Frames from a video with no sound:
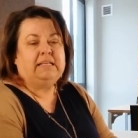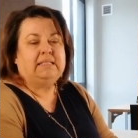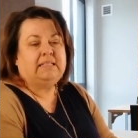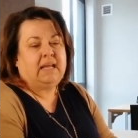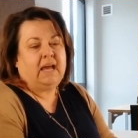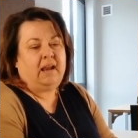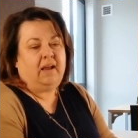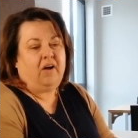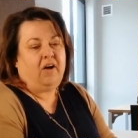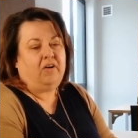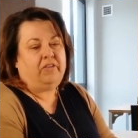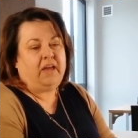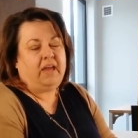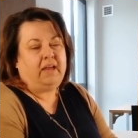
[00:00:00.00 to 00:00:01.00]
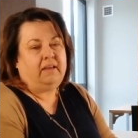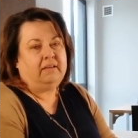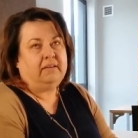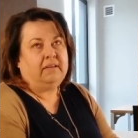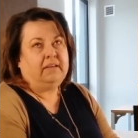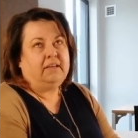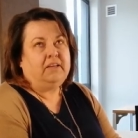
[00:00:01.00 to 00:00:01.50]
understanding how
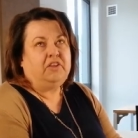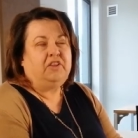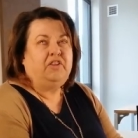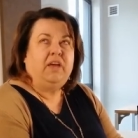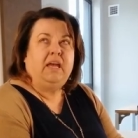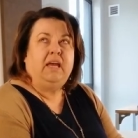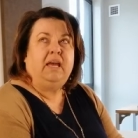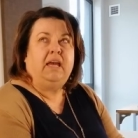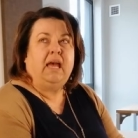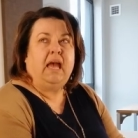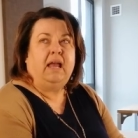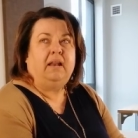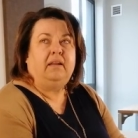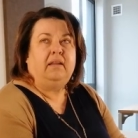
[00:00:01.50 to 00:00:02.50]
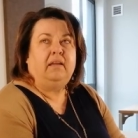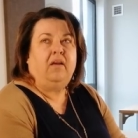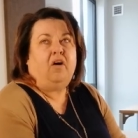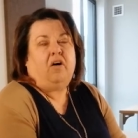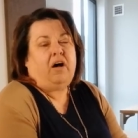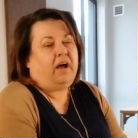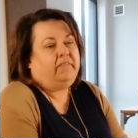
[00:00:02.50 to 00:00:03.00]
they think and
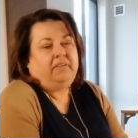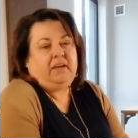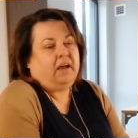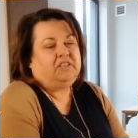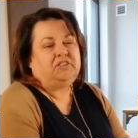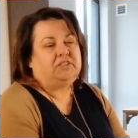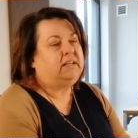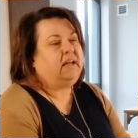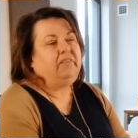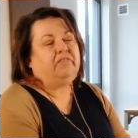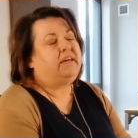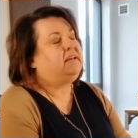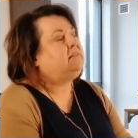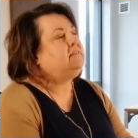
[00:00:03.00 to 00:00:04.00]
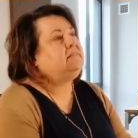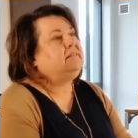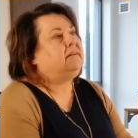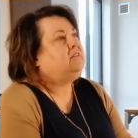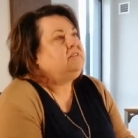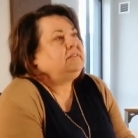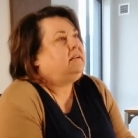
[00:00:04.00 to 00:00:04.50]
yeah, I think I just love
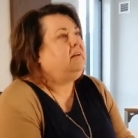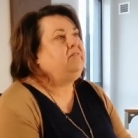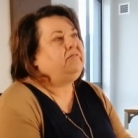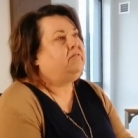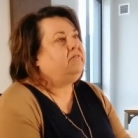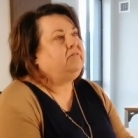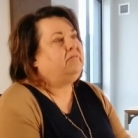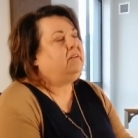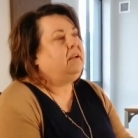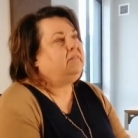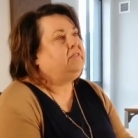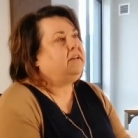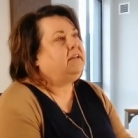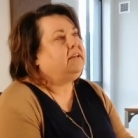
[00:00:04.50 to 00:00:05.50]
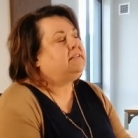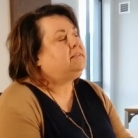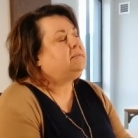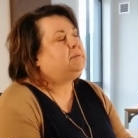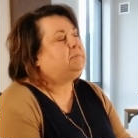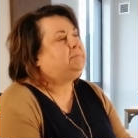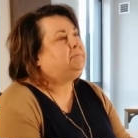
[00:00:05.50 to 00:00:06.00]
kids. I just love. Would, would love you
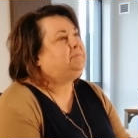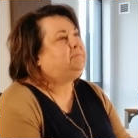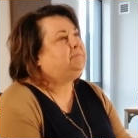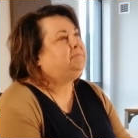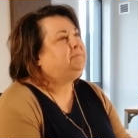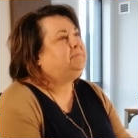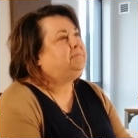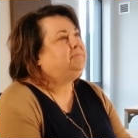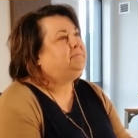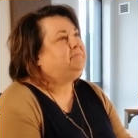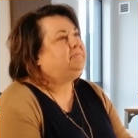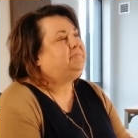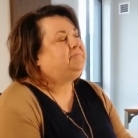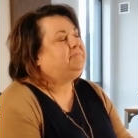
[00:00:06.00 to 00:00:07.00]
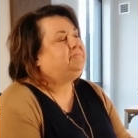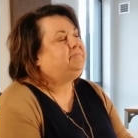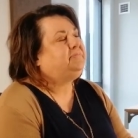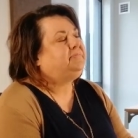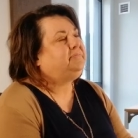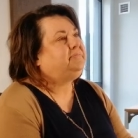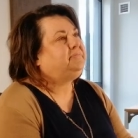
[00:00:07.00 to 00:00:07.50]
kids. say that that
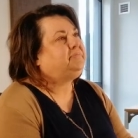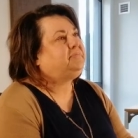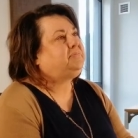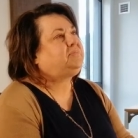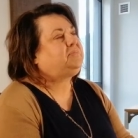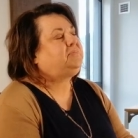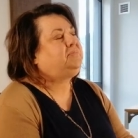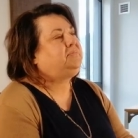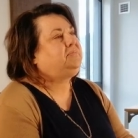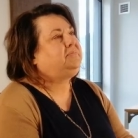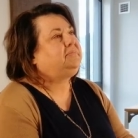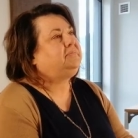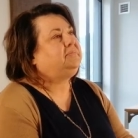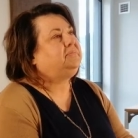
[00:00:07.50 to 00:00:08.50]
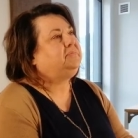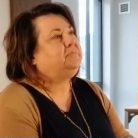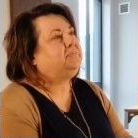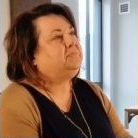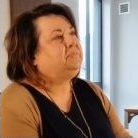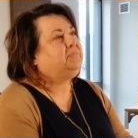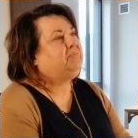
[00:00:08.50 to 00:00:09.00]
as much as you're teaching
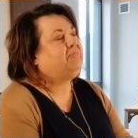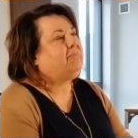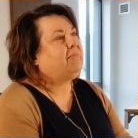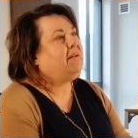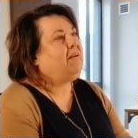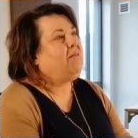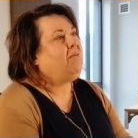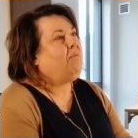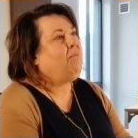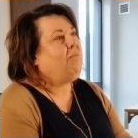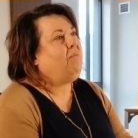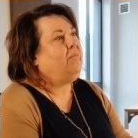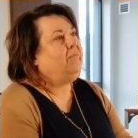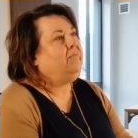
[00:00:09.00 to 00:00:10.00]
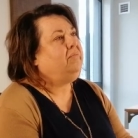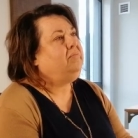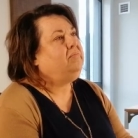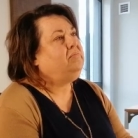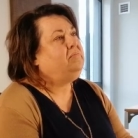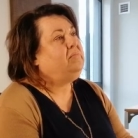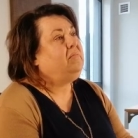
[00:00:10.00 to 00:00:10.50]
them, you, you can
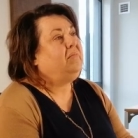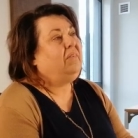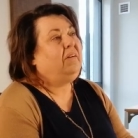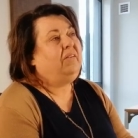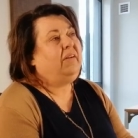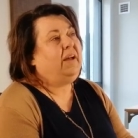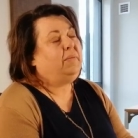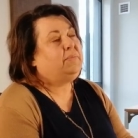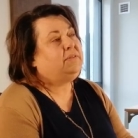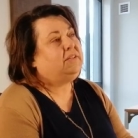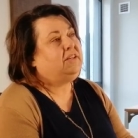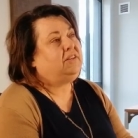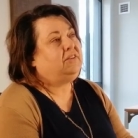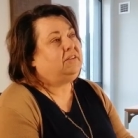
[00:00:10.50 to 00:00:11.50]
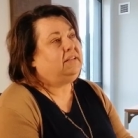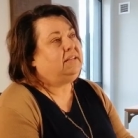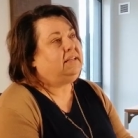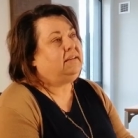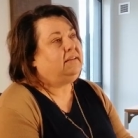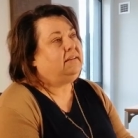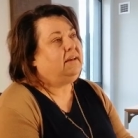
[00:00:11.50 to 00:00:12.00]
learn from them. Oh,
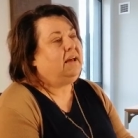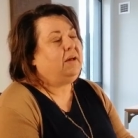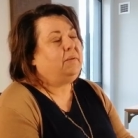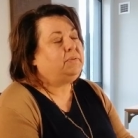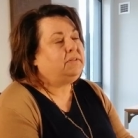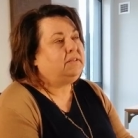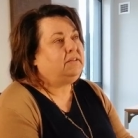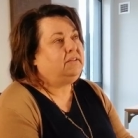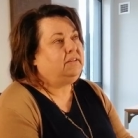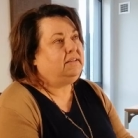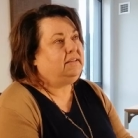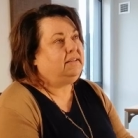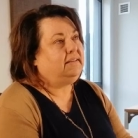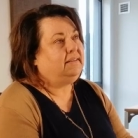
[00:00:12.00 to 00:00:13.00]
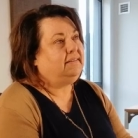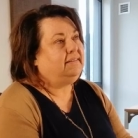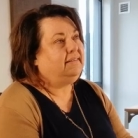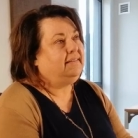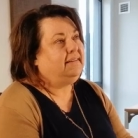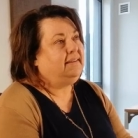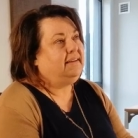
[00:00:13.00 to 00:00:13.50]
absolutely. Absolutely. Just, just
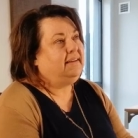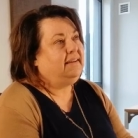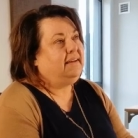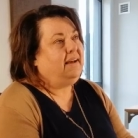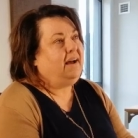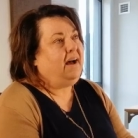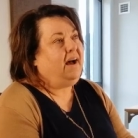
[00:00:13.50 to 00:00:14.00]
repeat it.